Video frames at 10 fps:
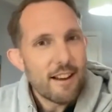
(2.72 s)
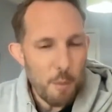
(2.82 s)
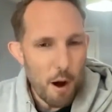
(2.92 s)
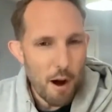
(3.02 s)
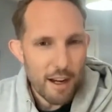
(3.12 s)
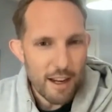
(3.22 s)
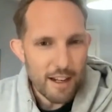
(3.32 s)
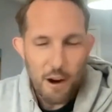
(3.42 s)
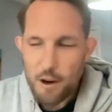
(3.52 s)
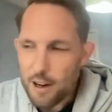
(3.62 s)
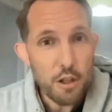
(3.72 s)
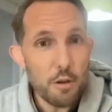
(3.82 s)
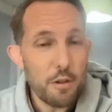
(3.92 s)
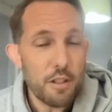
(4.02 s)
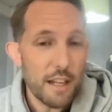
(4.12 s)
the market going? Do
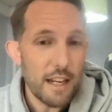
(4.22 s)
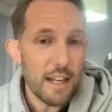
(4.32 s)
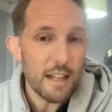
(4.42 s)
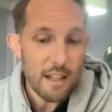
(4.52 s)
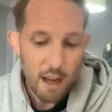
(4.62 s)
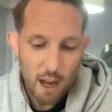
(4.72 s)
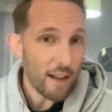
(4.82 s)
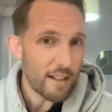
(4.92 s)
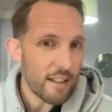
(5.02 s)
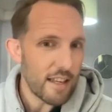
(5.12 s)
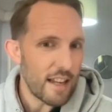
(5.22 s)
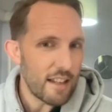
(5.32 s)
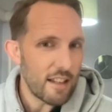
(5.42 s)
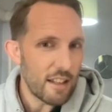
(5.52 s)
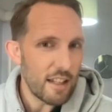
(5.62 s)
you see light at the
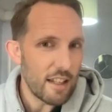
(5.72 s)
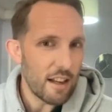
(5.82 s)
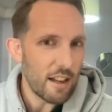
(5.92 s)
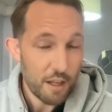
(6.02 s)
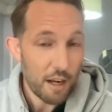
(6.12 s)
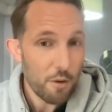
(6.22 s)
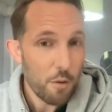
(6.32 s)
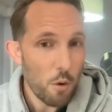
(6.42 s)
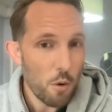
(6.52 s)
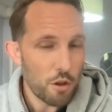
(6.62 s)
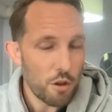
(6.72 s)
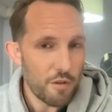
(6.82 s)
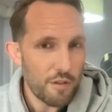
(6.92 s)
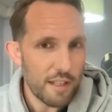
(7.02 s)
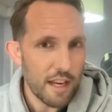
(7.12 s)
end of the uh, the tunnel, or do you
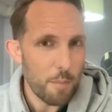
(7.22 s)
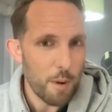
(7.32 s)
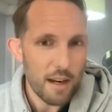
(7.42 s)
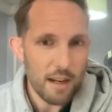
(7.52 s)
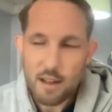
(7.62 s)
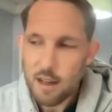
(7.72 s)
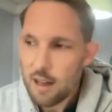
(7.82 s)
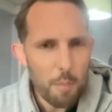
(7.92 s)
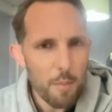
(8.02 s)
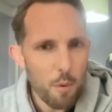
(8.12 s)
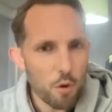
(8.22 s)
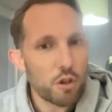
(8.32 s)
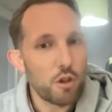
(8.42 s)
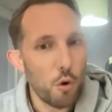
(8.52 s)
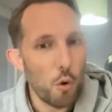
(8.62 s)
see it being a bit more
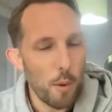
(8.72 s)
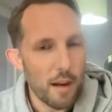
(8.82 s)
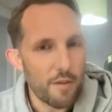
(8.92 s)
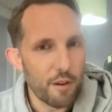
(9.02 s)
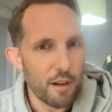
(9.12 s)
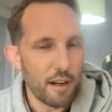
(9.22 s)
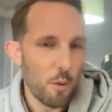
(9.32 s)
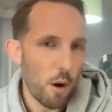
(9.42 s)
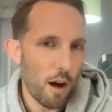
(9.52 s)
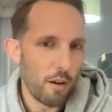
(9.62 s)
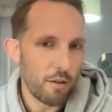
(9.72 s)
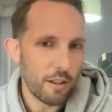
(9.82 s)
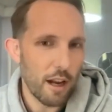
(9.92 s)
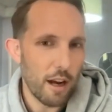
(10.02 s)
stormy for a little while to